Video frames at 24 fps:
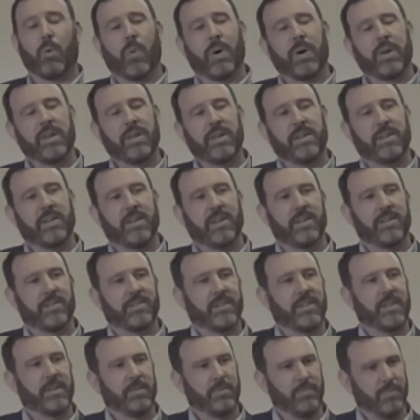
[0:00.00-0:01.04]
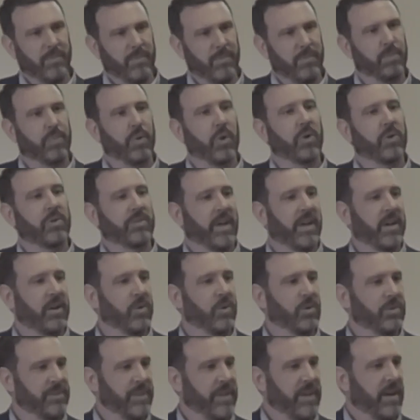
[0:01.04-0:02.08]
what he did is he broke that
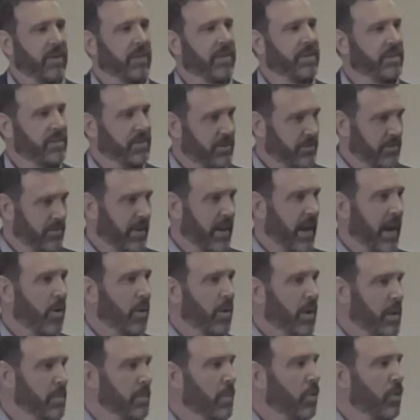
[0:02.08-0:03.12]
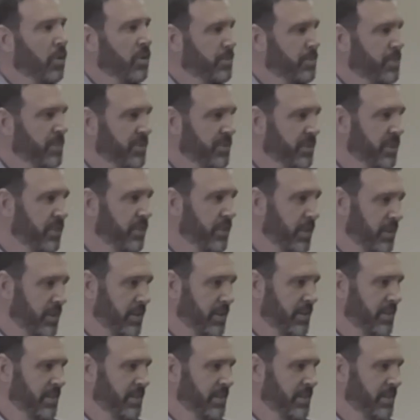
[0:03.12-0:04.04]
goal down into now a more specific.